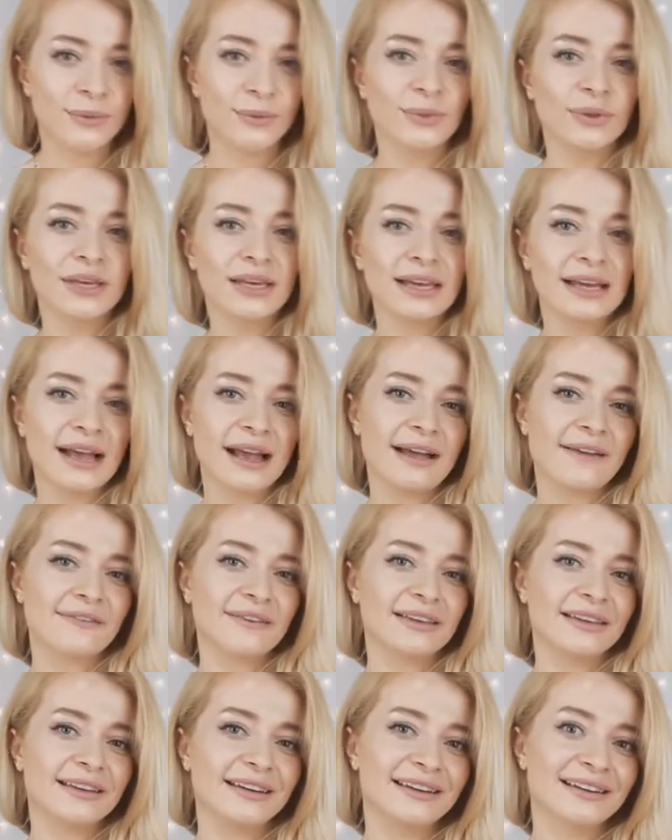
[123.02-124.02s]
we have
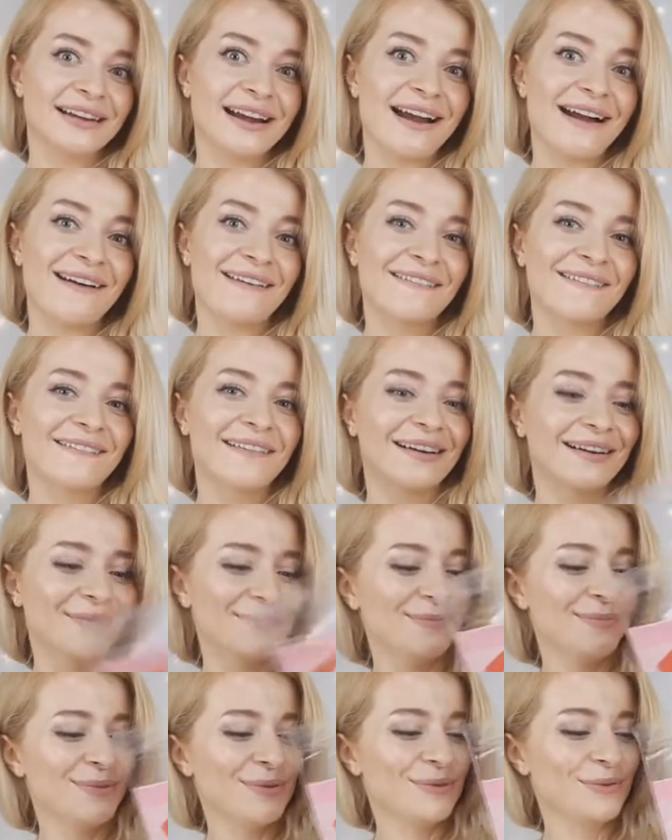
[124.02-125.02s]
here our
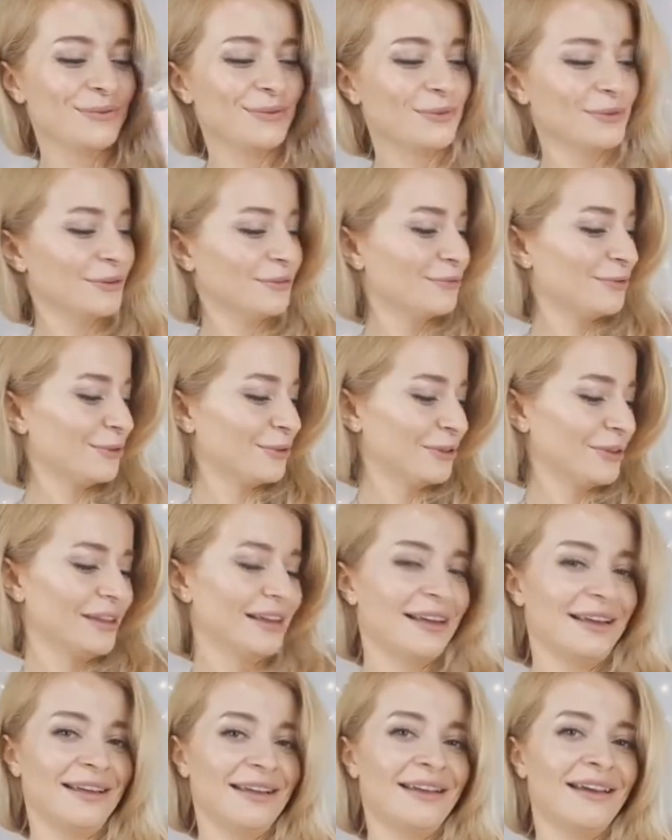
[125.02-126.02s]
beautiful
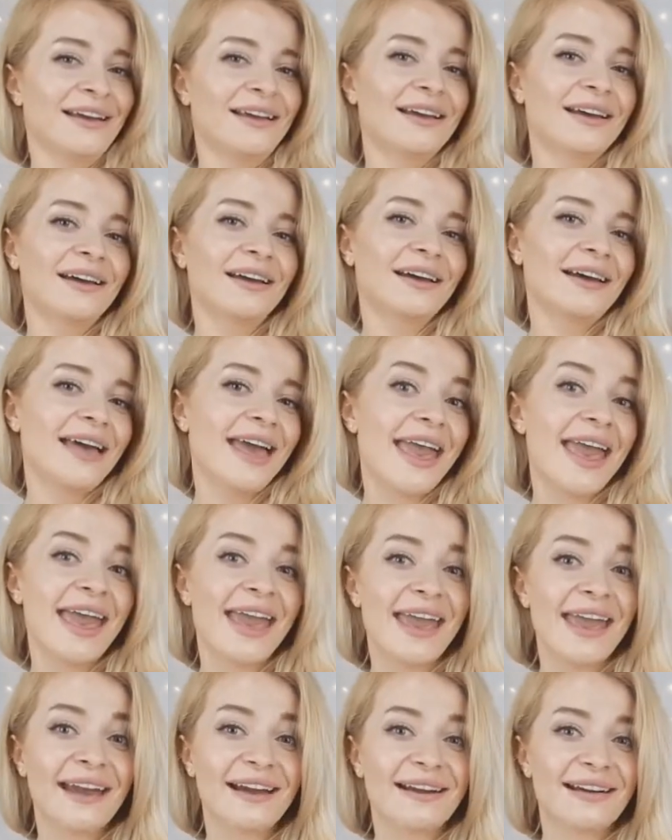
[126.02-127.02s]

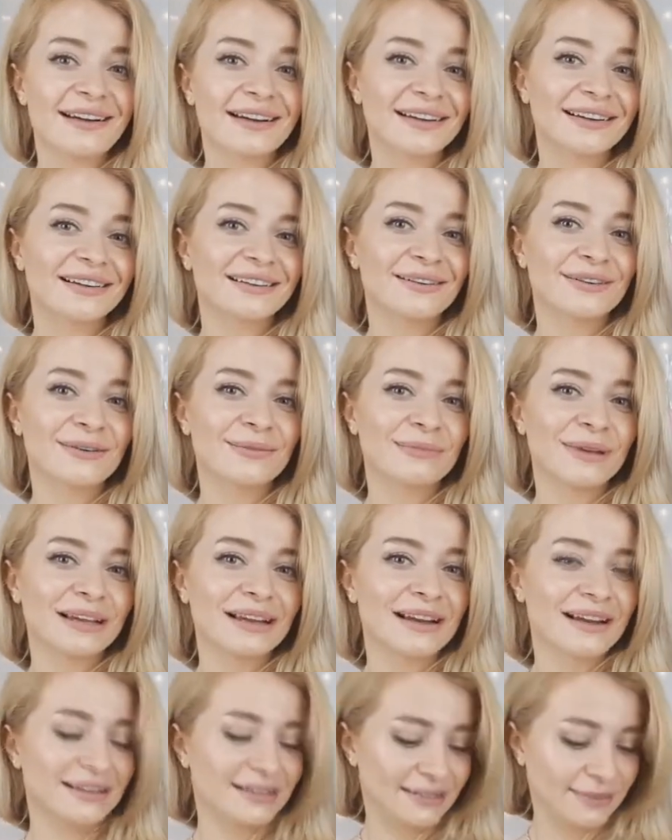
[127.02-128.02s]
hair. Oh my
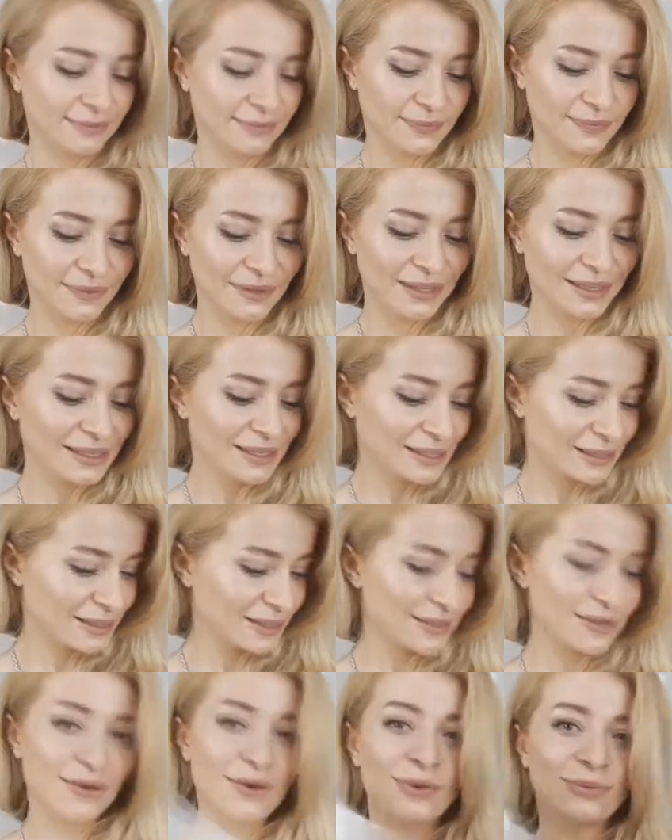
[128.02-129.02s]
god.
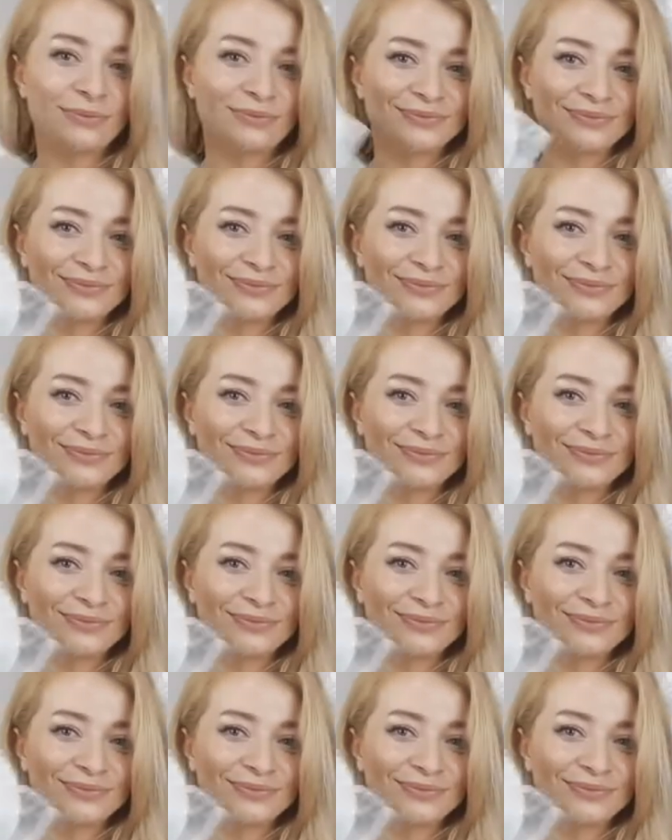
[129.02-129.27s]
So